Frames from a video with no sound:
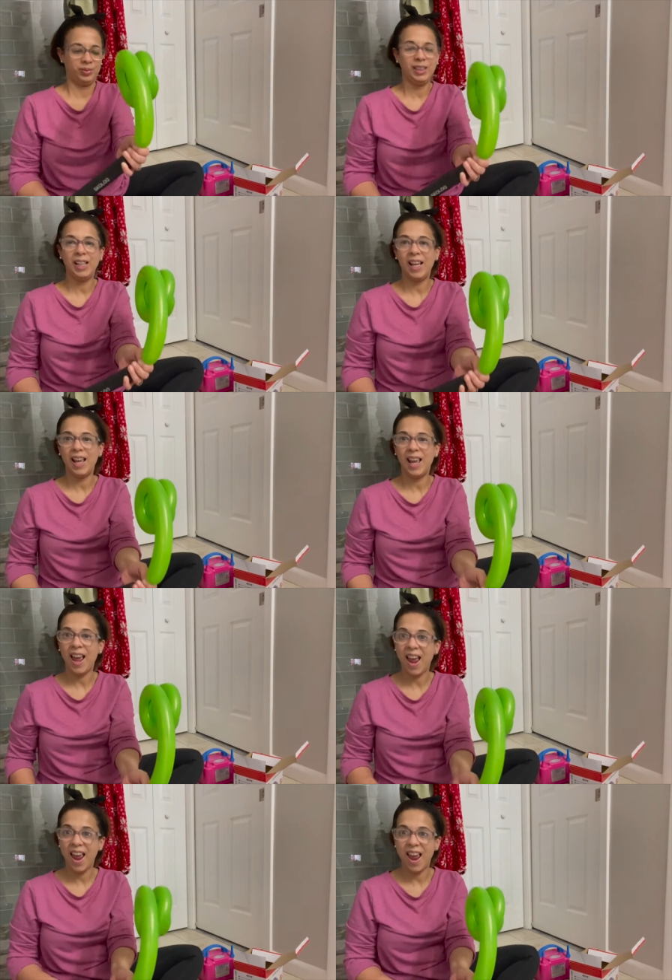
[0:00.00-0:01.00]

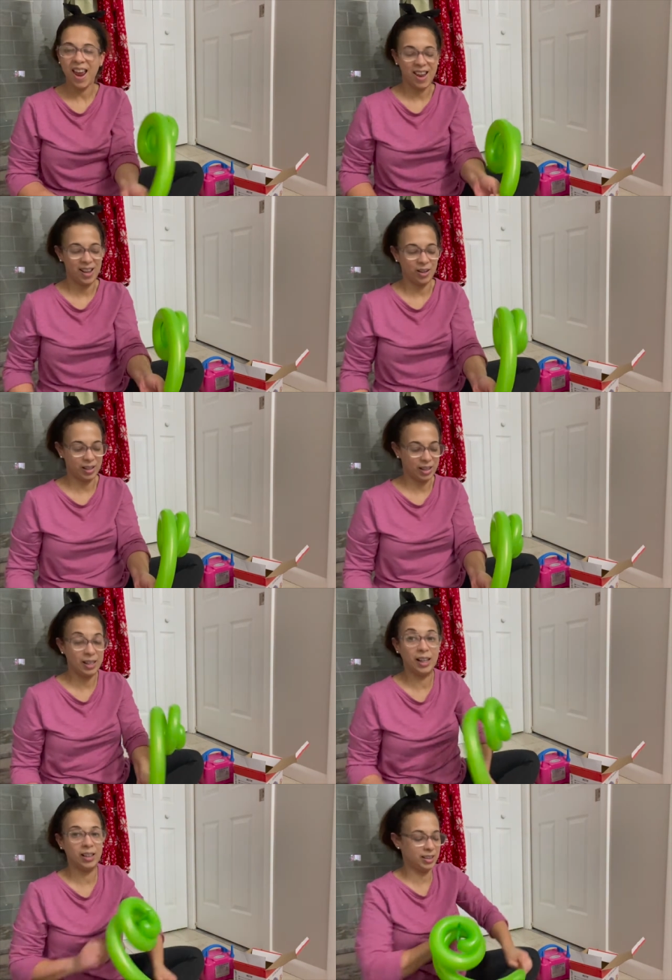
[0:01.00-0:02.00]
Yay! Okay,
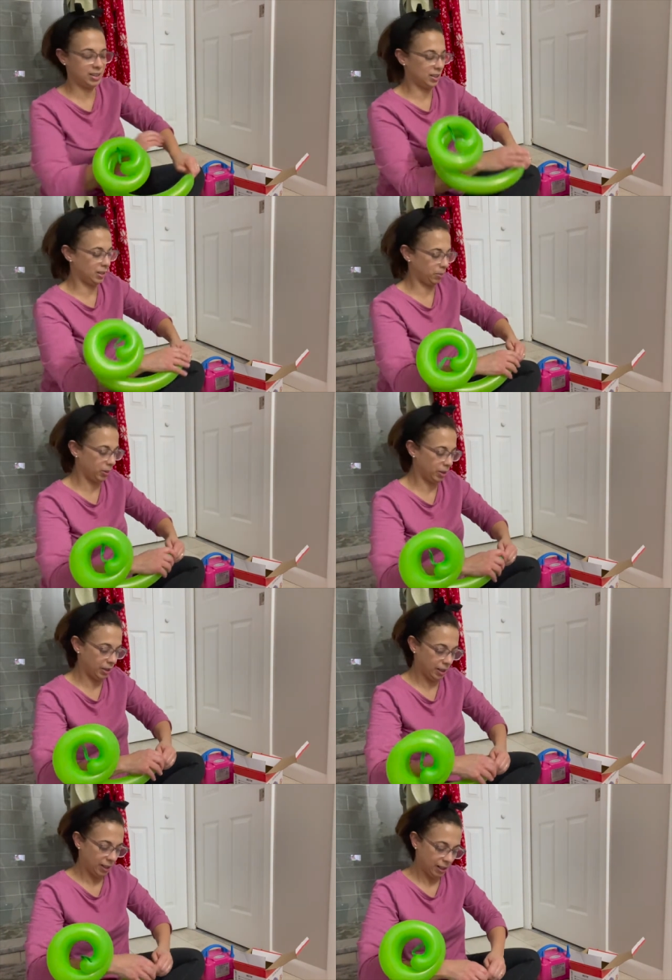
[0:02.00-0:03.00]
now this is the part.
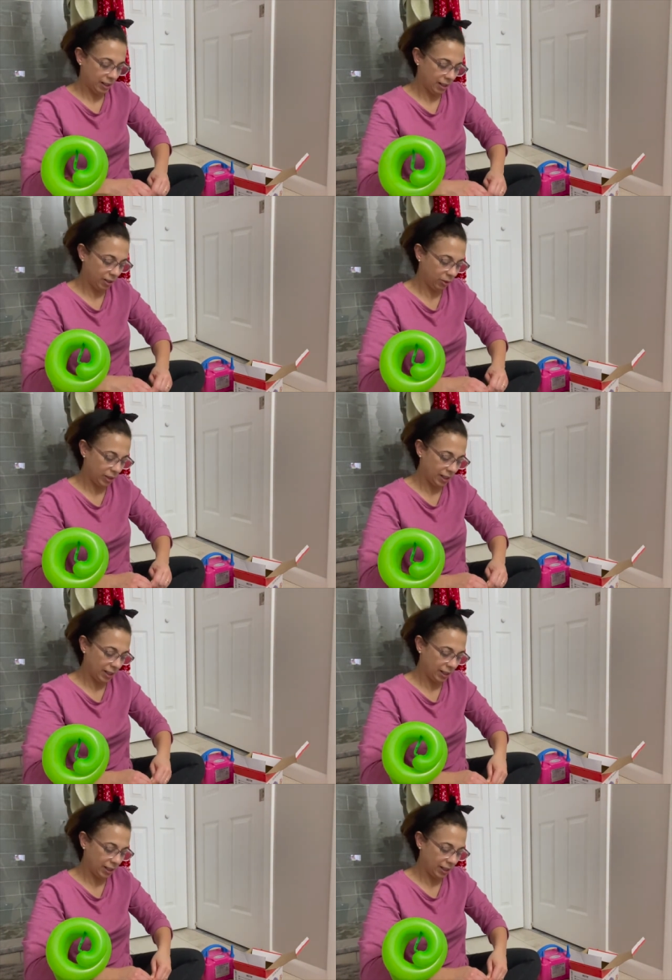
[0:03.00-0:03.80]
I don't want to let